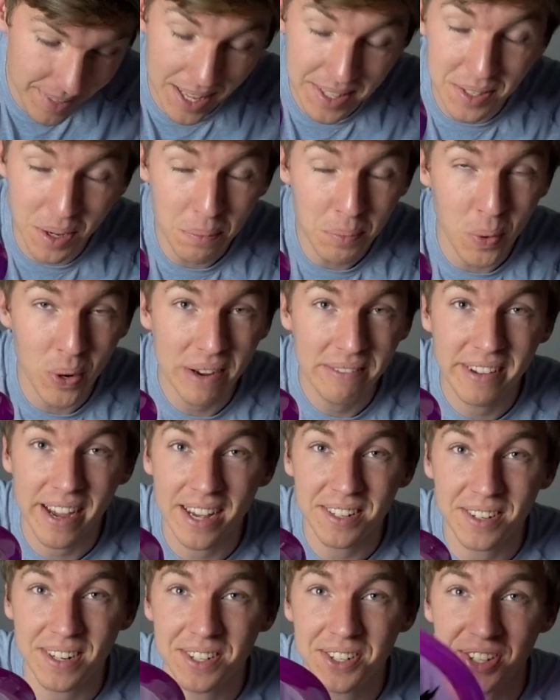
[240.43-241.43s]
at some point if you
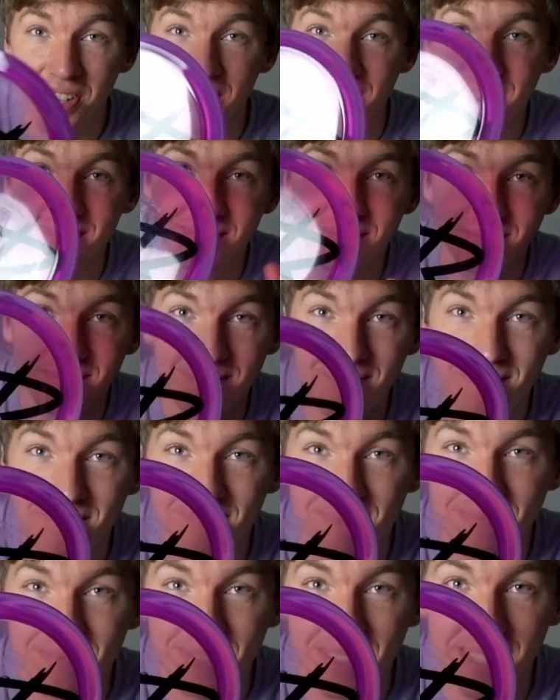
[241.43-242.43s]
guys are interested.
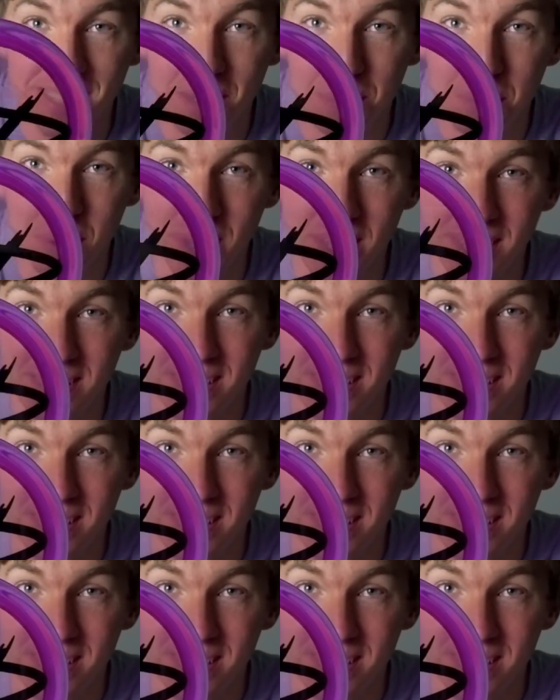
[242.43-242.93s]
These are pretty